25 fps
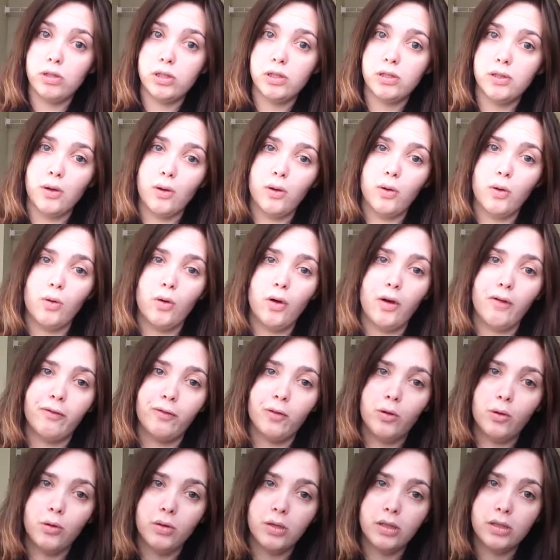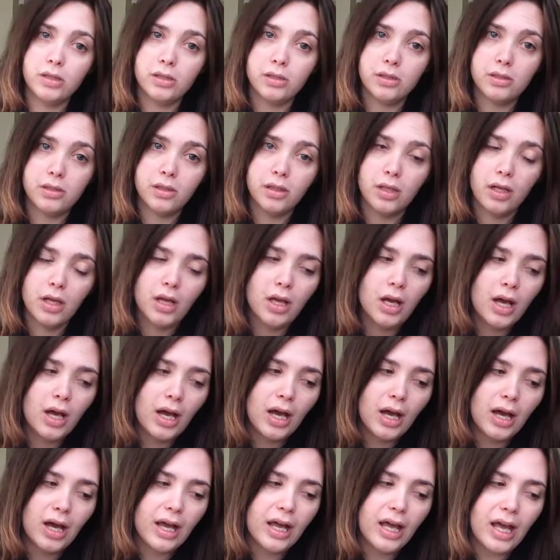So of course I